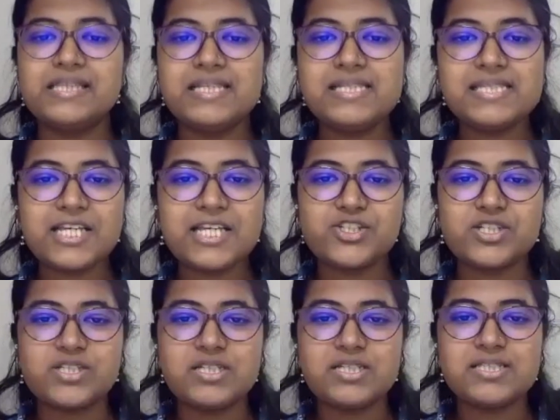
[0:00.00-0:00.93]
This
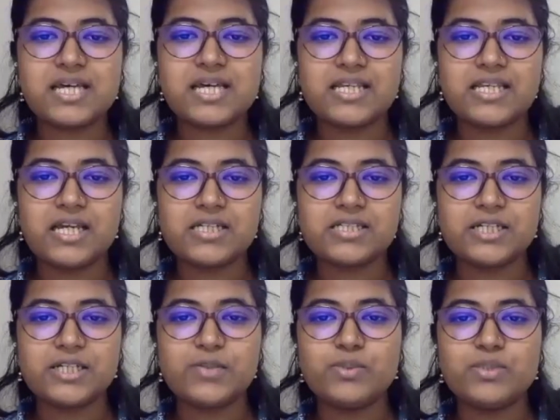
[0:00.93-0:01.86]
session is
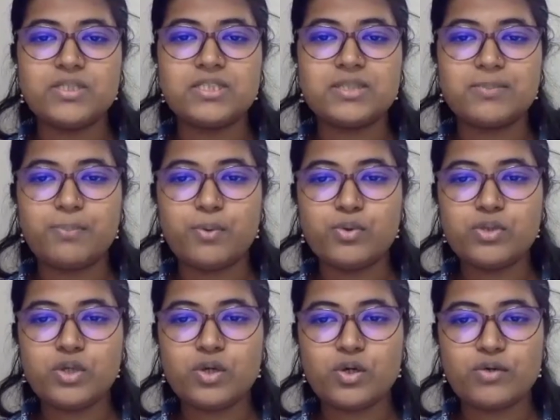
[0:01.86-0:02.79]
conducted with the
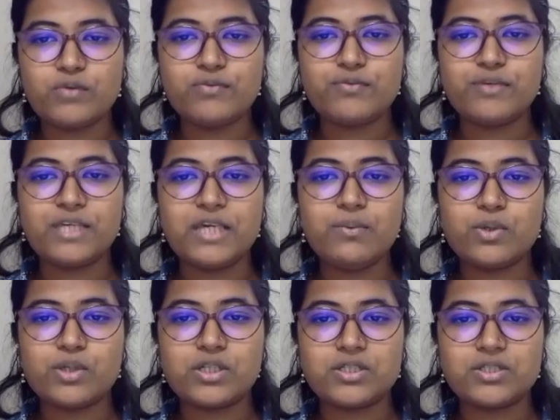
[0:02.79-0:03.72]
support of Wiki
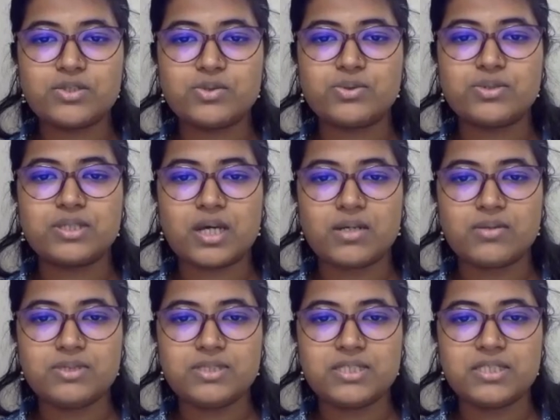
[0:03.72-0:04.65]
Water Resource
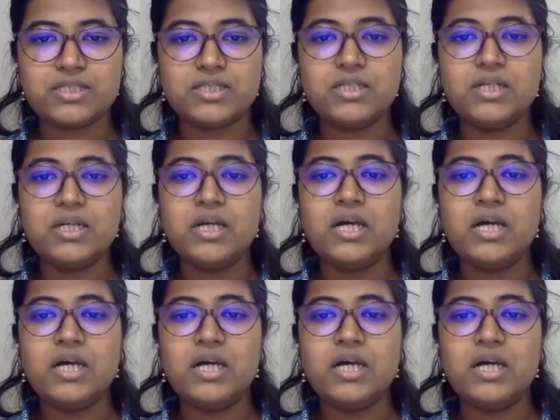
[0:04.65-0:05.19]
Council